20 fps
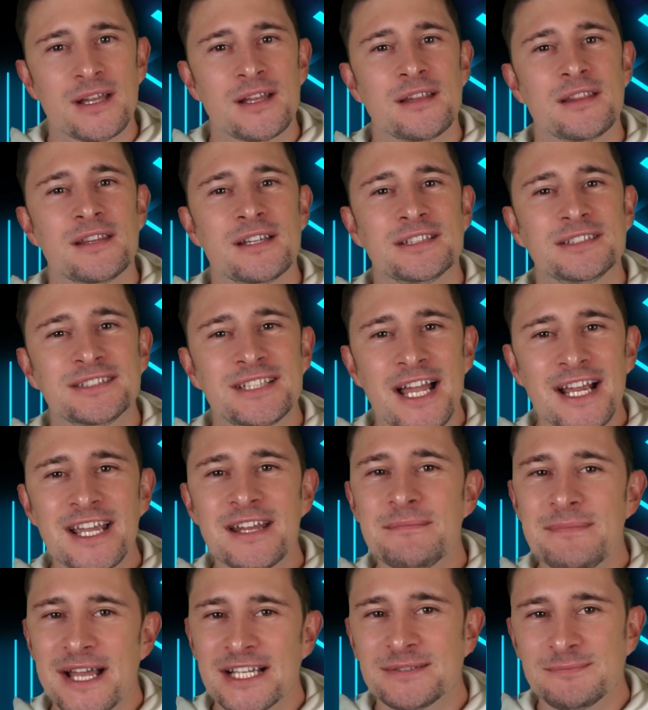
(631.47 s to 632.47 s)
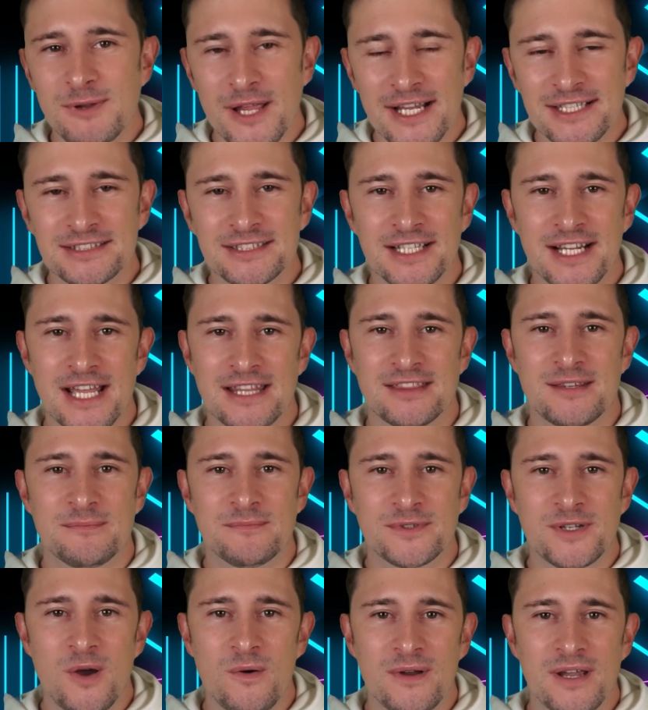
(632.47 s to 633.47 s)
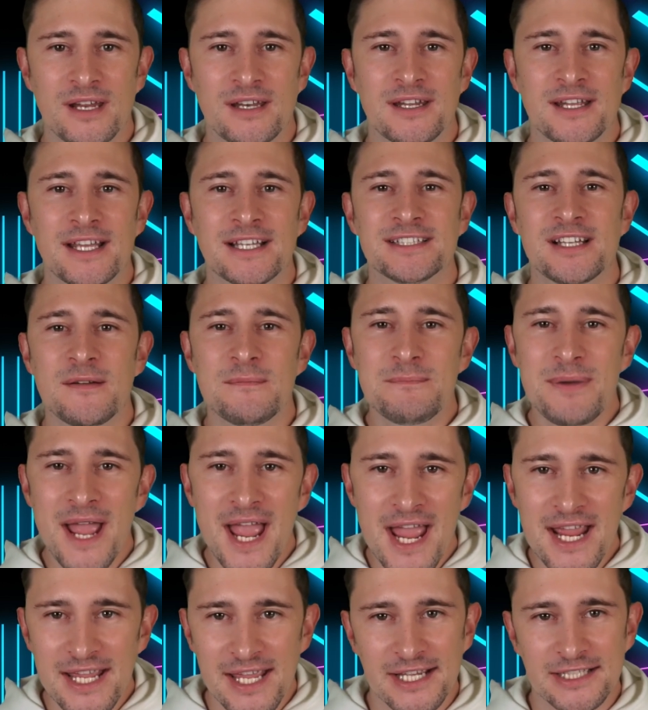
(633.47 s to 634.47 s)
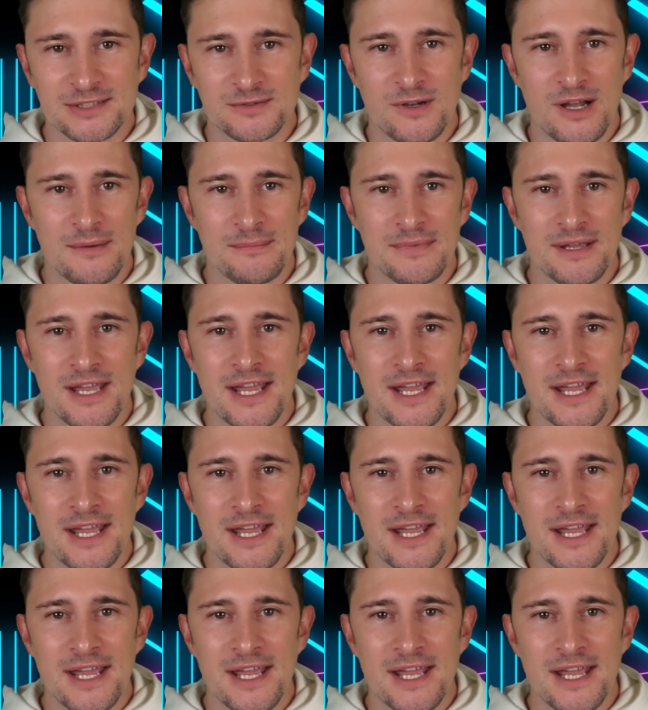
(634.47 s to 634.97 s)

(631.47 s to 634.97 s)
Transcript: The second best place to get the token is on PancakeSwap.